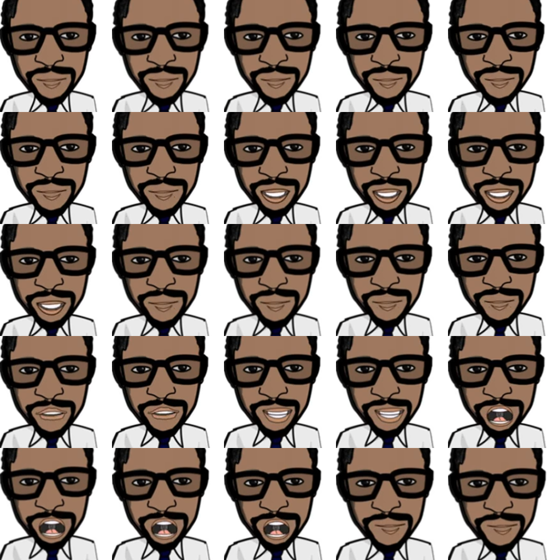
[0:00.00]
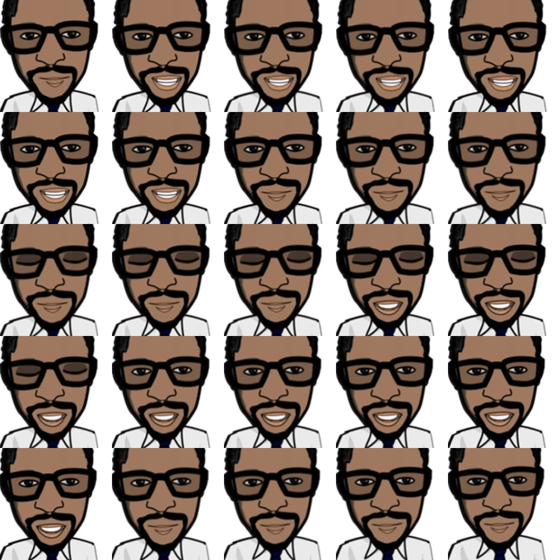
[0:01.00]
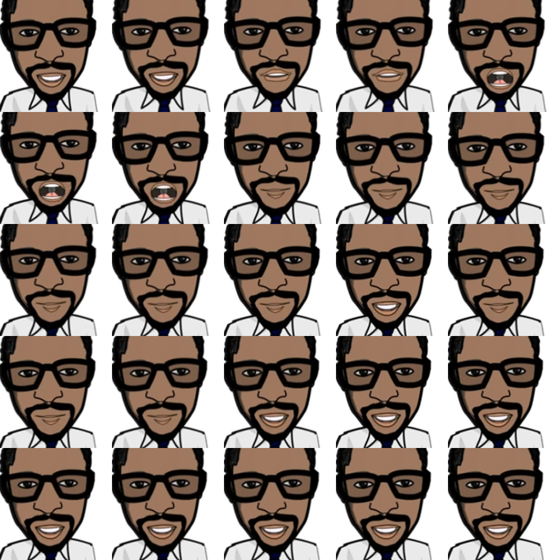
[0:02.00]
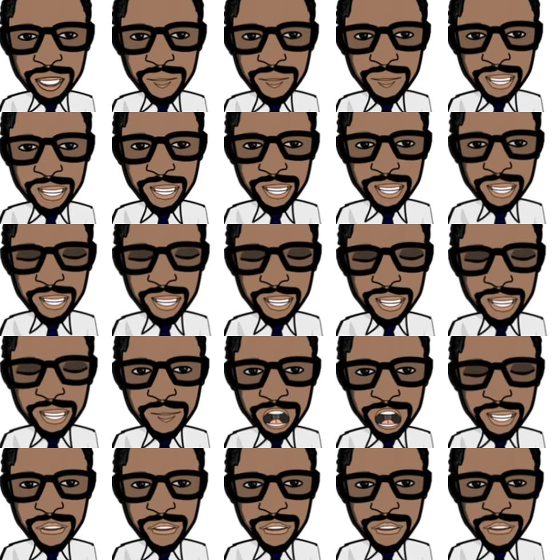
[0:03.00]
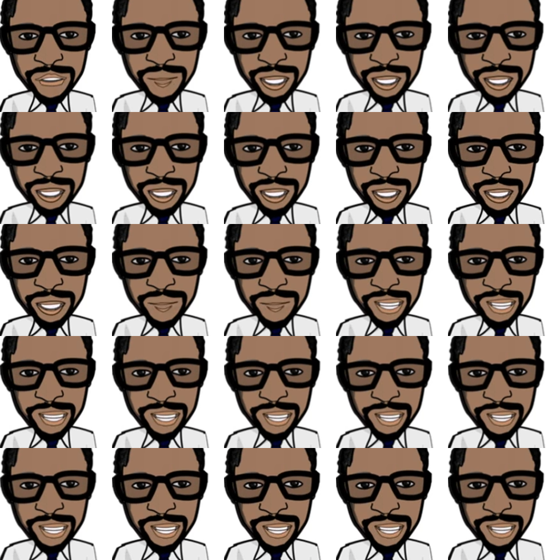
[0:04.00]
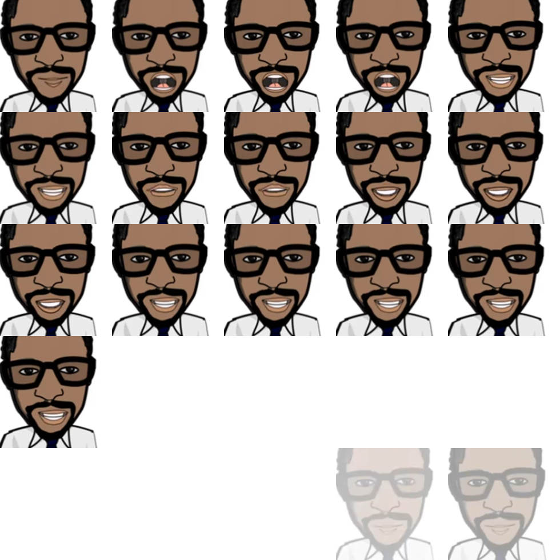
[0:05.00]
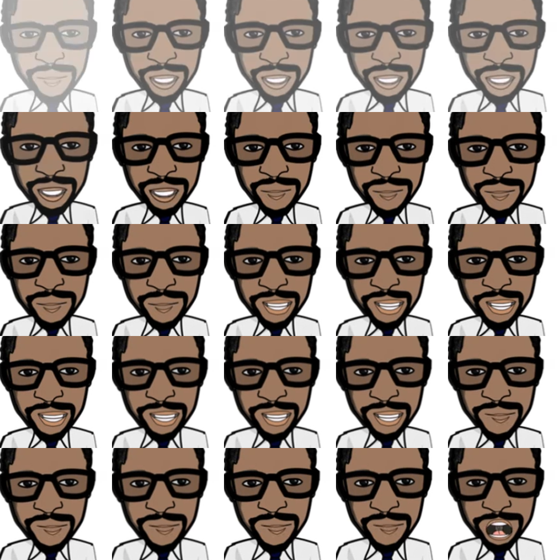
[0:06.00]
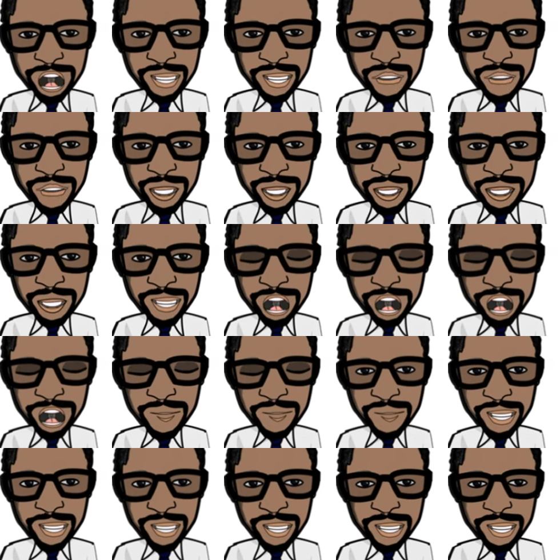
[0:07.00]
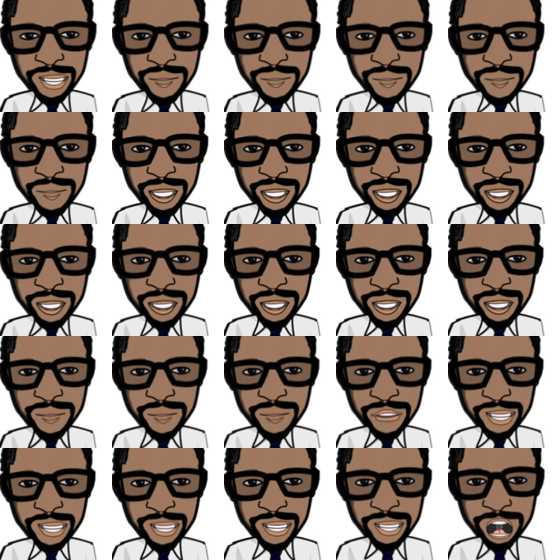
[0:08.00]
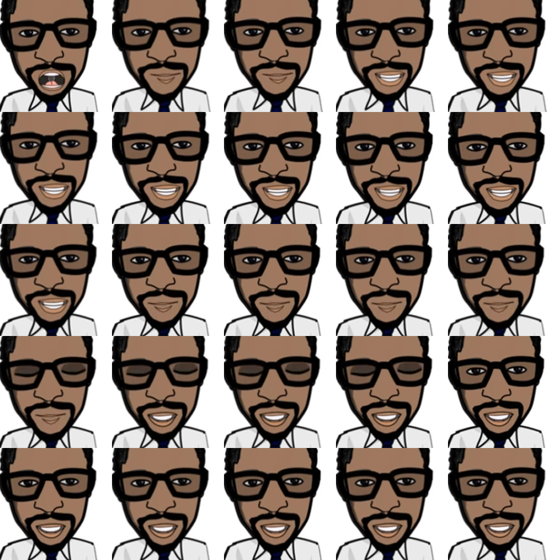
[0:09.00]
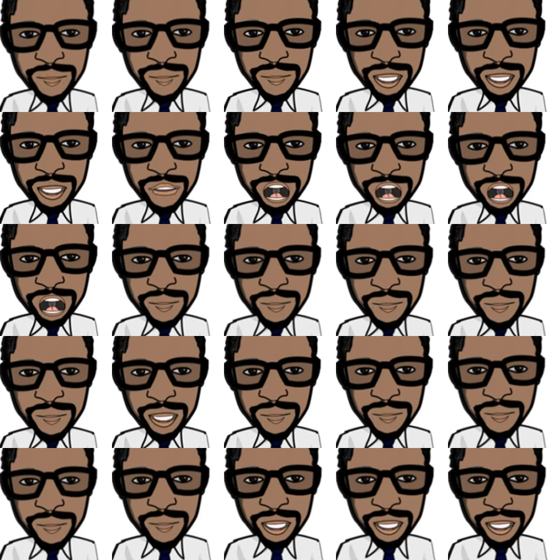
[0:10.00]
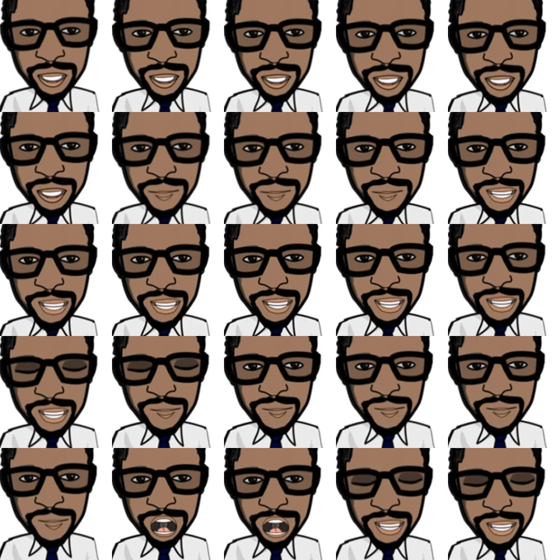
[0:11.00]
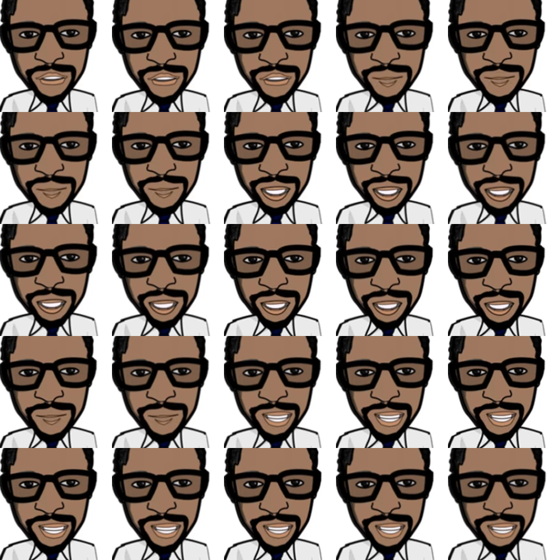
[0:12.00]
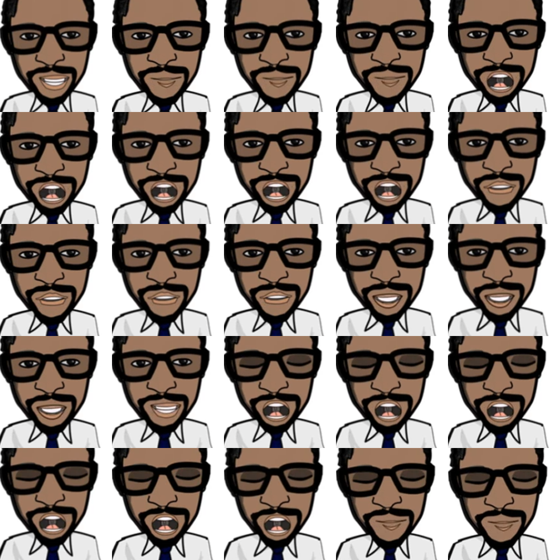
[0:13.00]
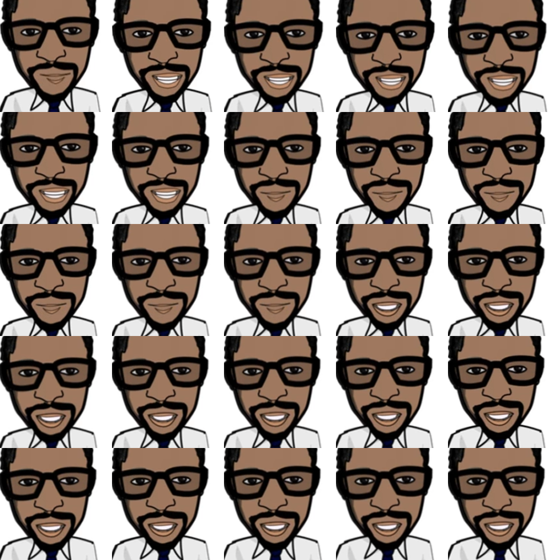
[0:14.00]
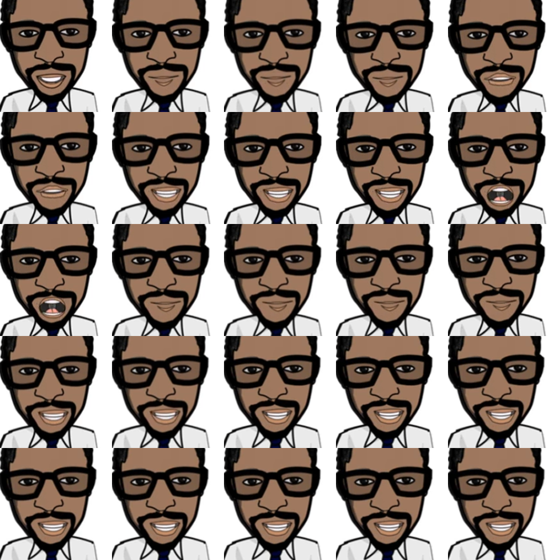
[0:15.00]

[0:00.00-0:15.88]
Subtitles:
So they are the words of that sentence. Join me in class number 2 and let us take a look at 5 art elements and how principles of art are used in